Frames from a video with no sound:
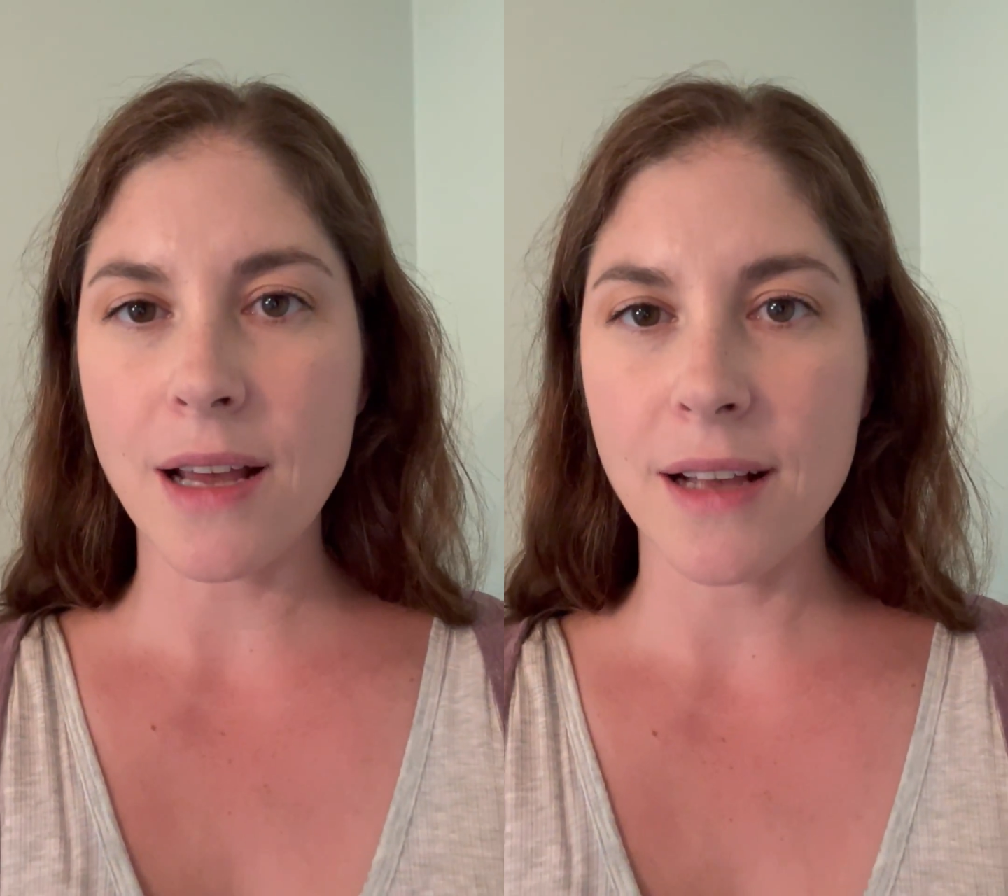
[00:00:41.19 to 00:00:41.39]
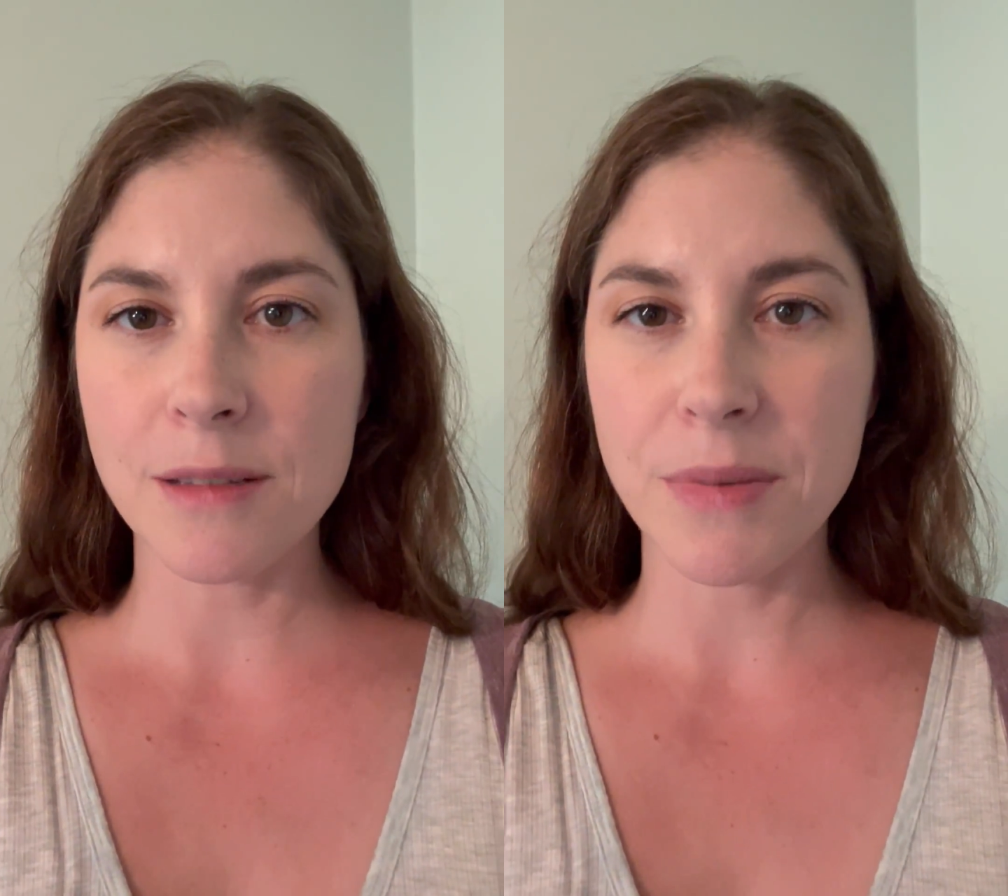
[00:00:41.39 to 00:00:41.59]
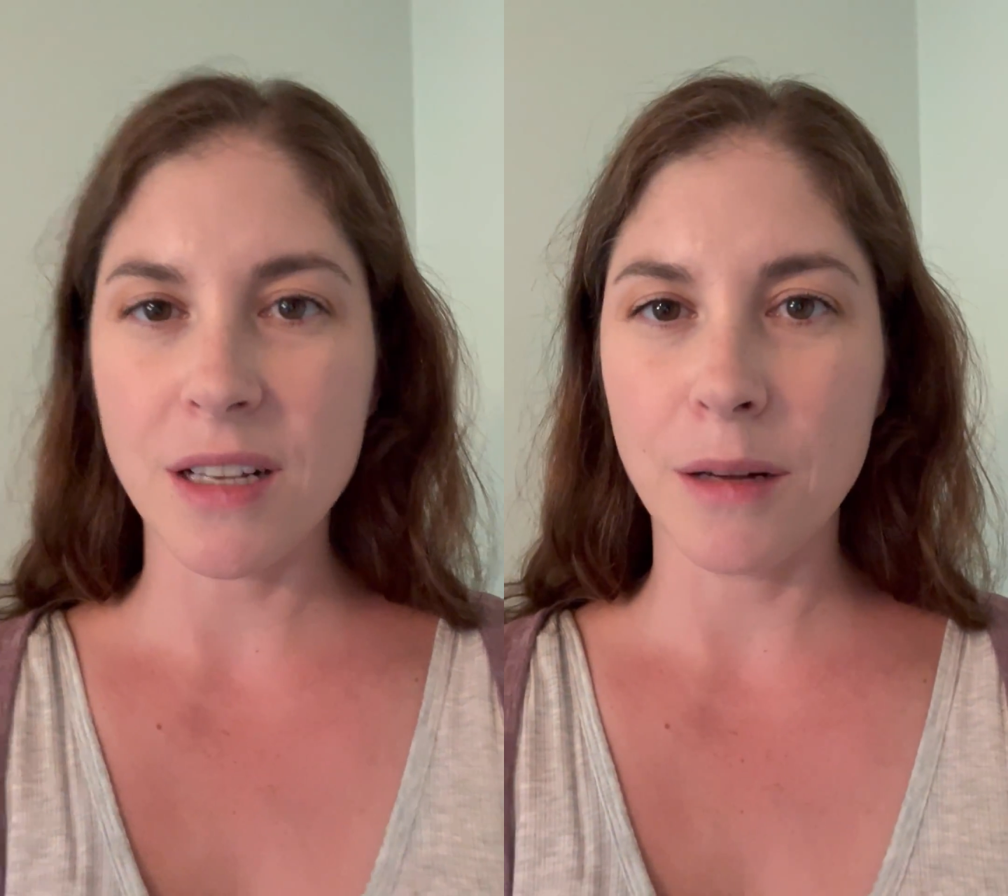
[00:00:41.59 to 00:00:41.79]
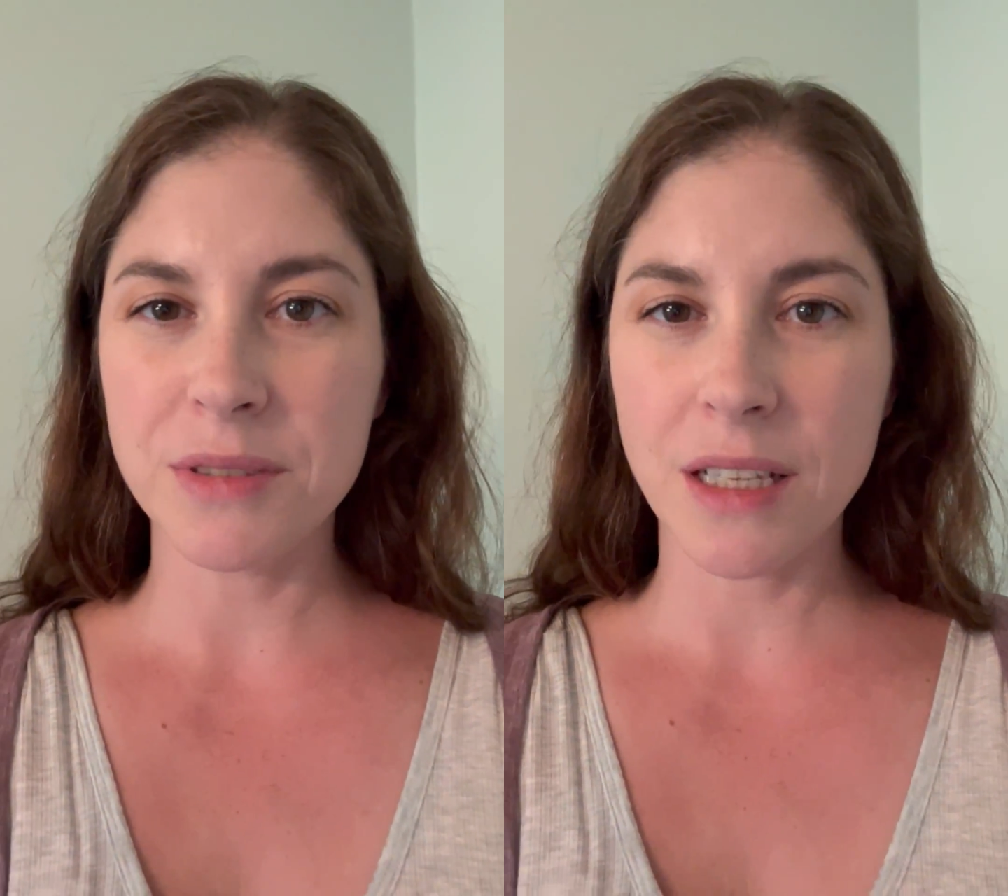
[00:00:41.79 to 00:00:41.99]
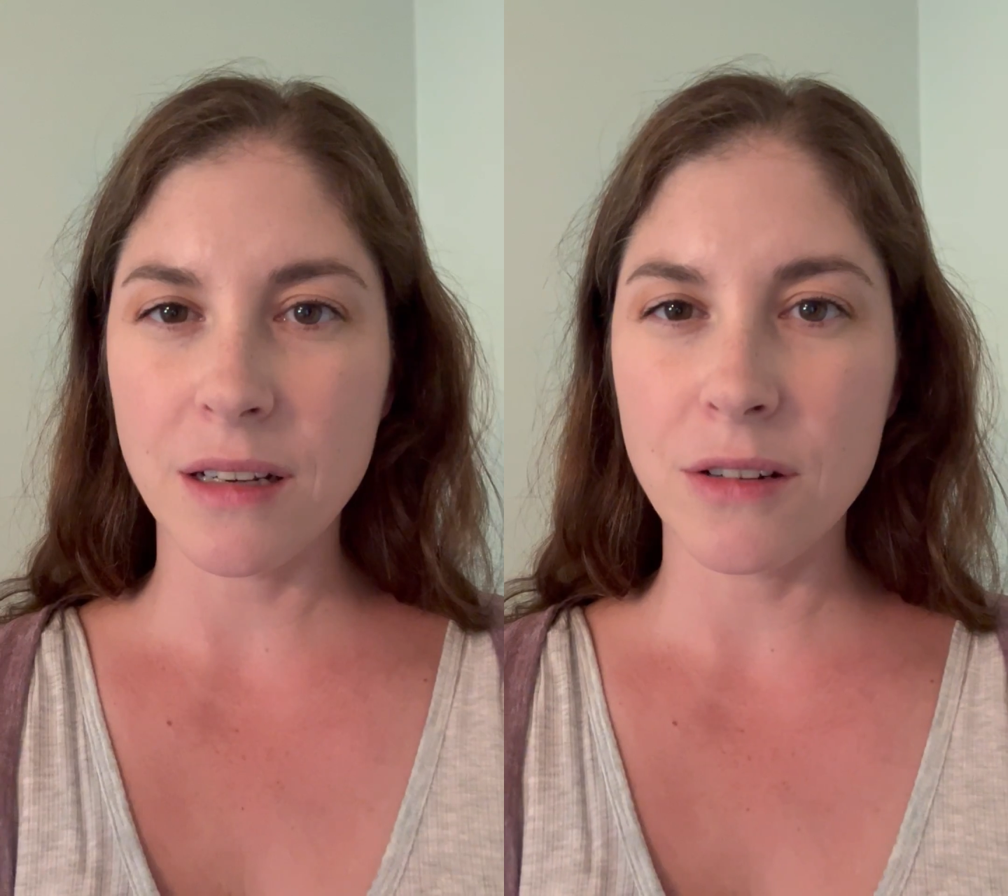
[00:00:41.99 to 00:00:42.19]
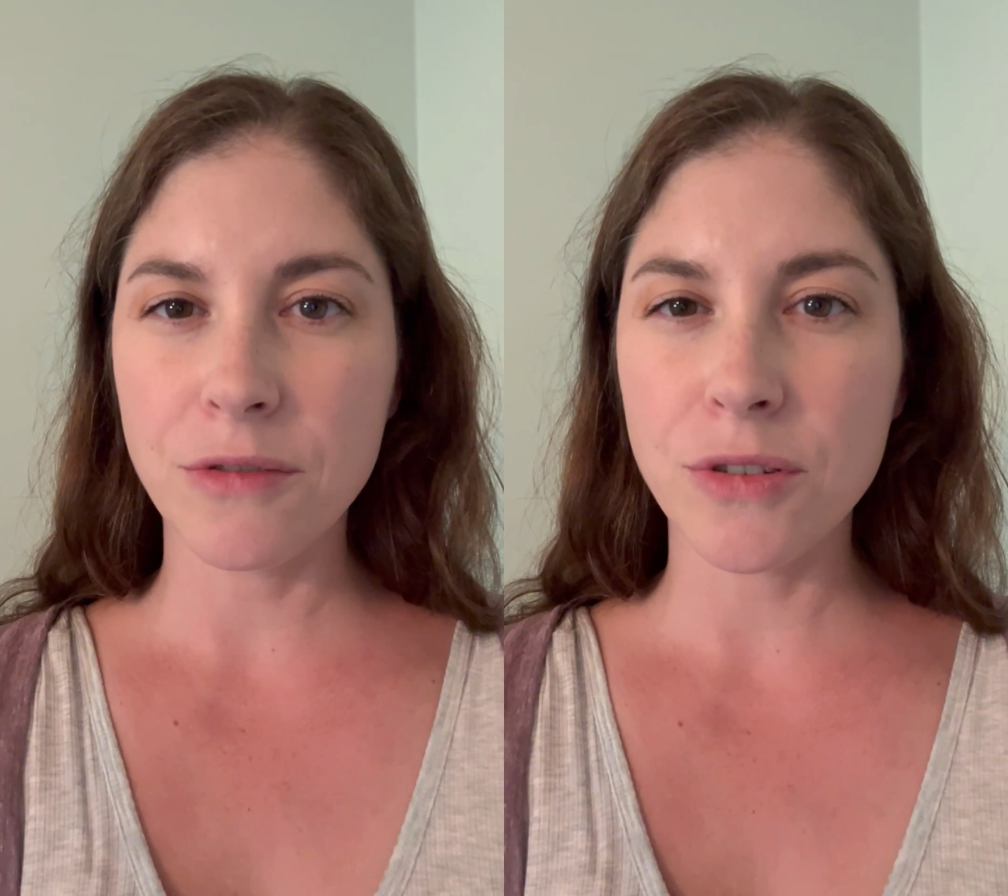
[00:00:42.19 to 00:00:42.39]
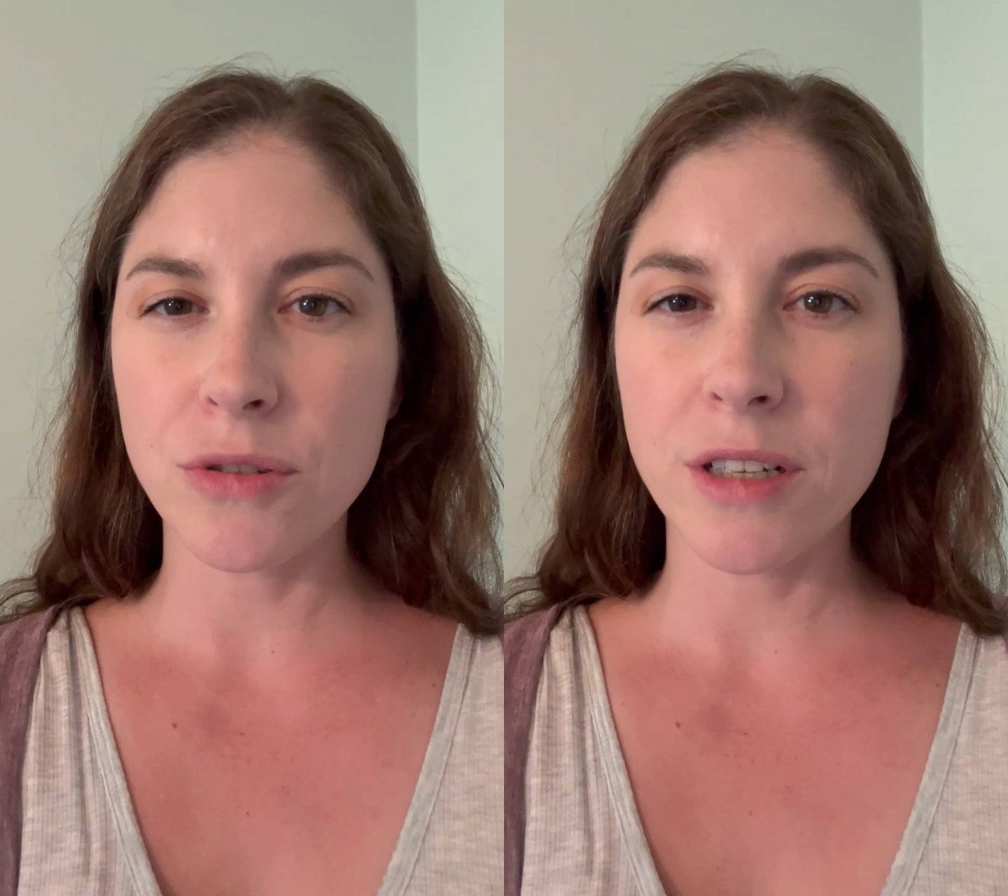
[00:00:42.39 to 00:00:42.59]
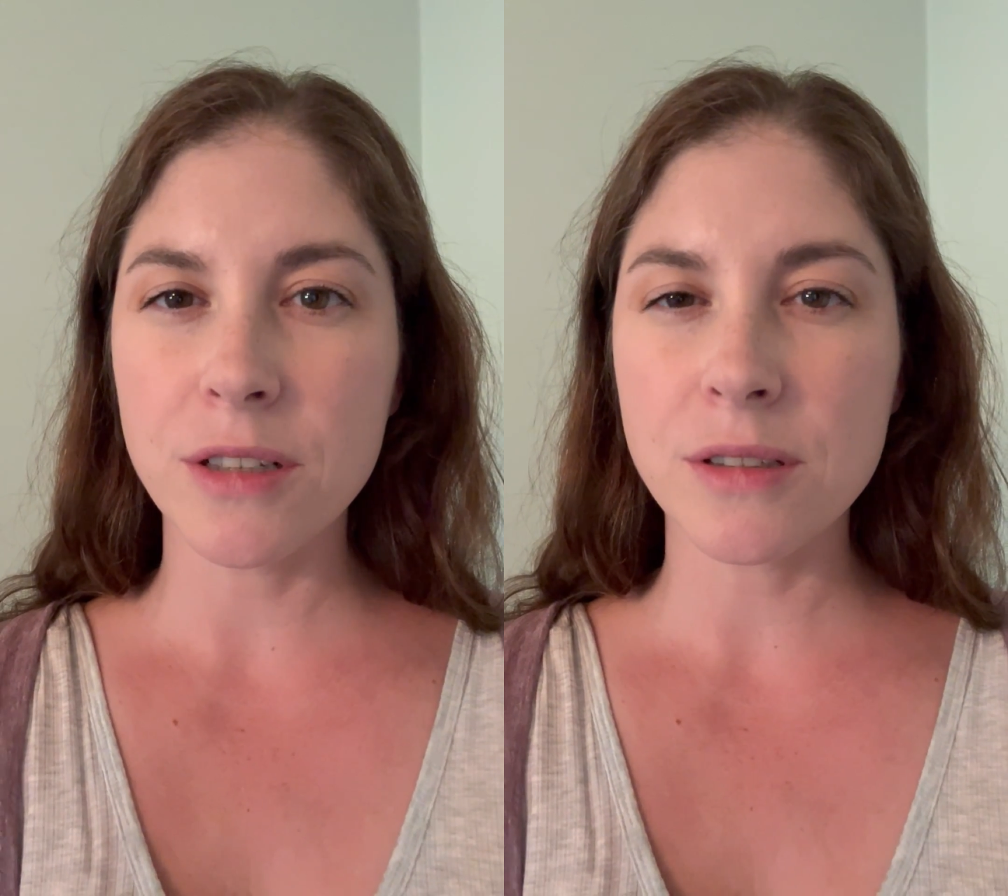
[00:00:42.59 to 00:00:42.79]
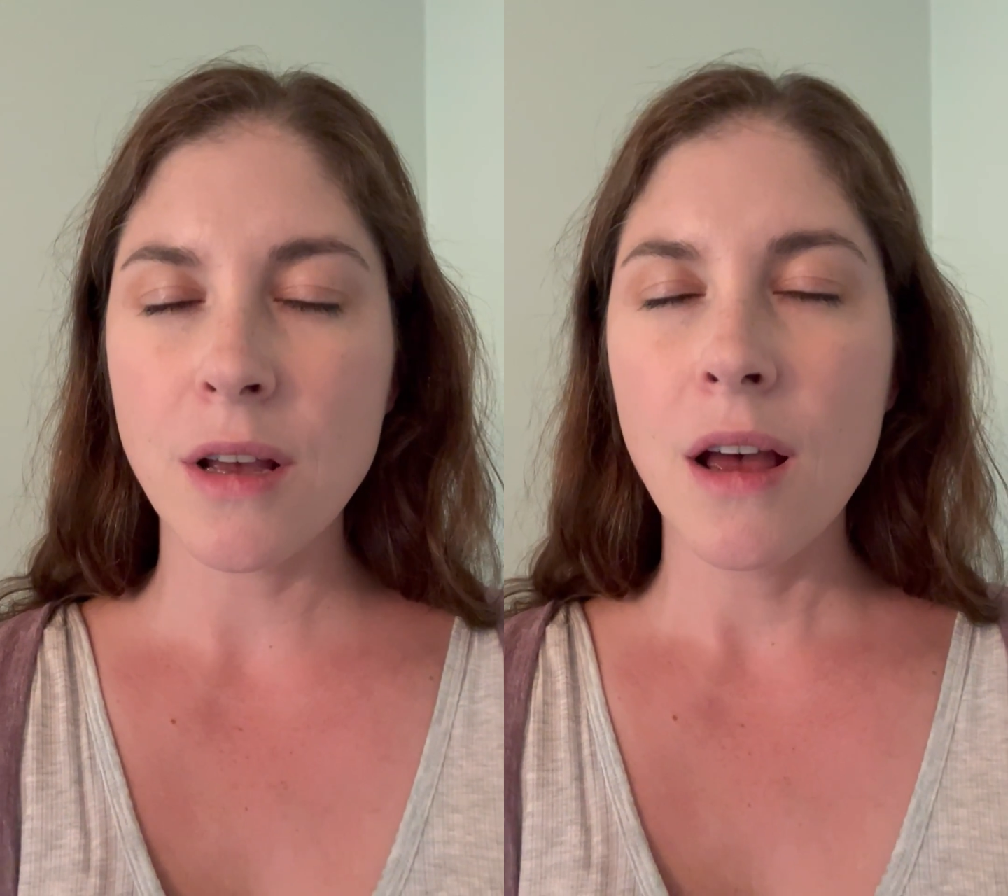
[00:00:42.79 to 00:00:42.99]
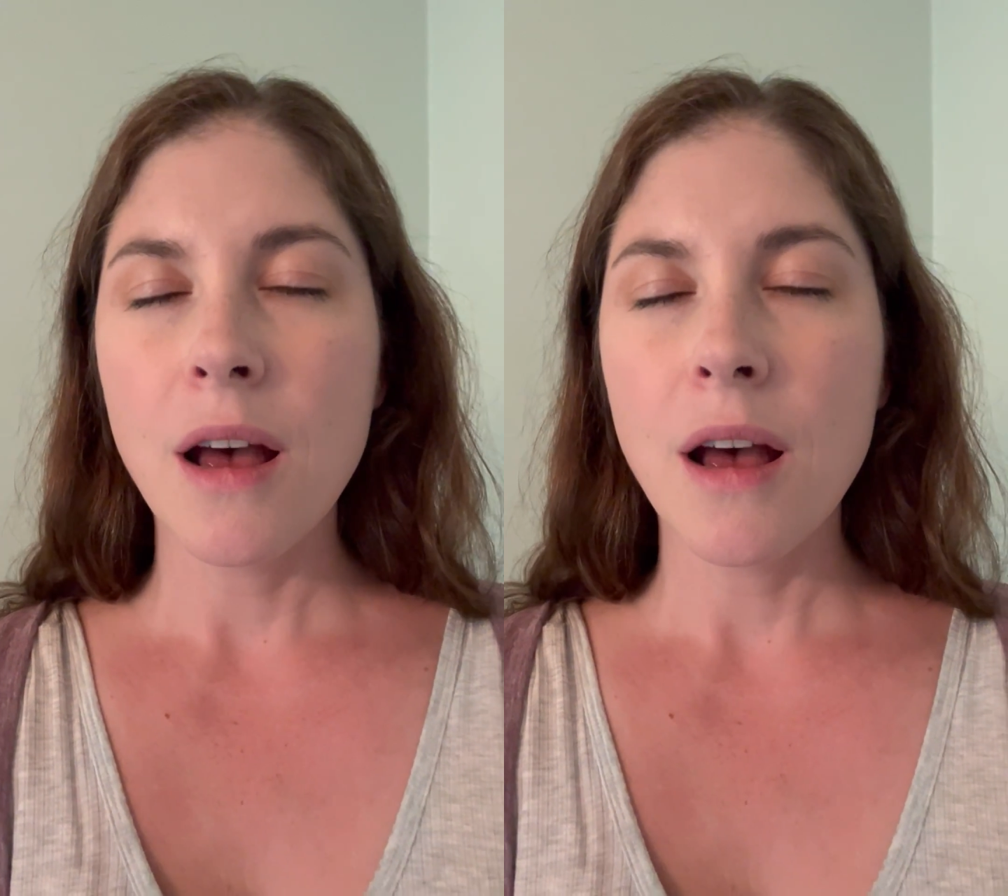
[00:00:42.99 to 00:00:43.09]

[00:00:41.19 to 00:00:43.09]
It hasn't been updated in a few years,